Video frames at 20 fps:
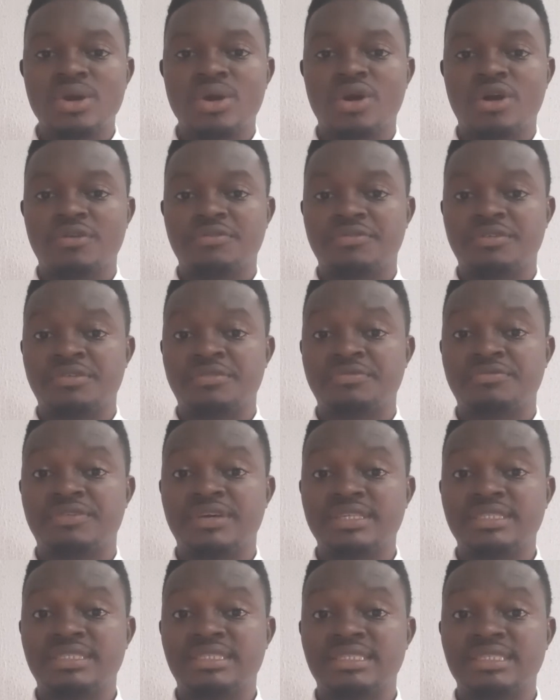of
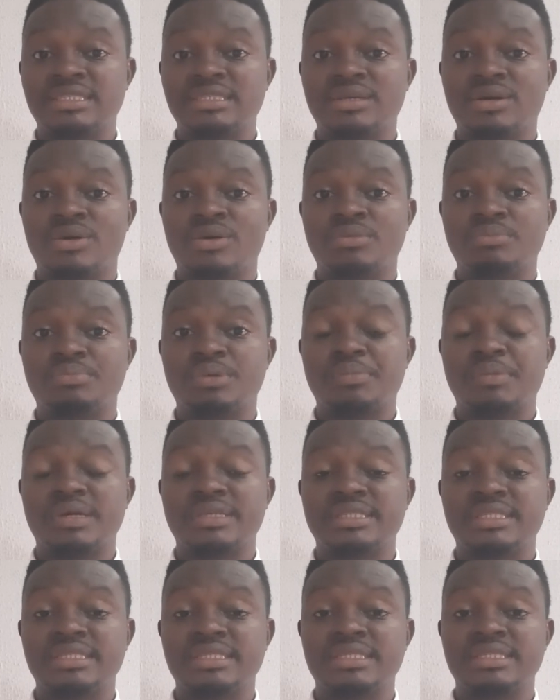investing on
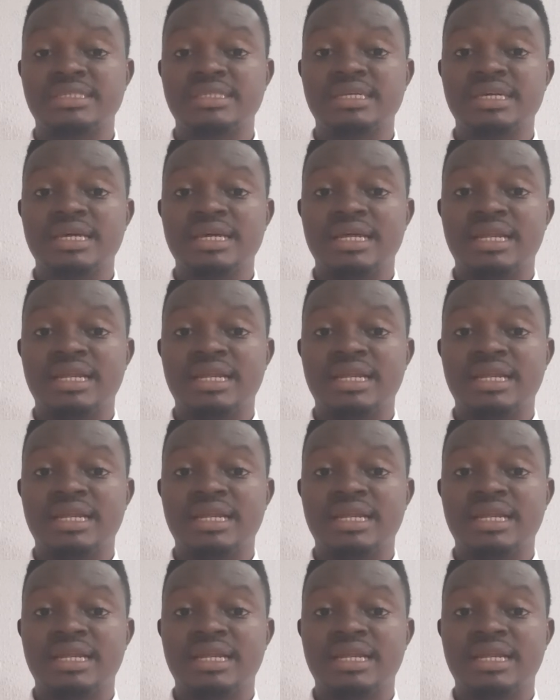property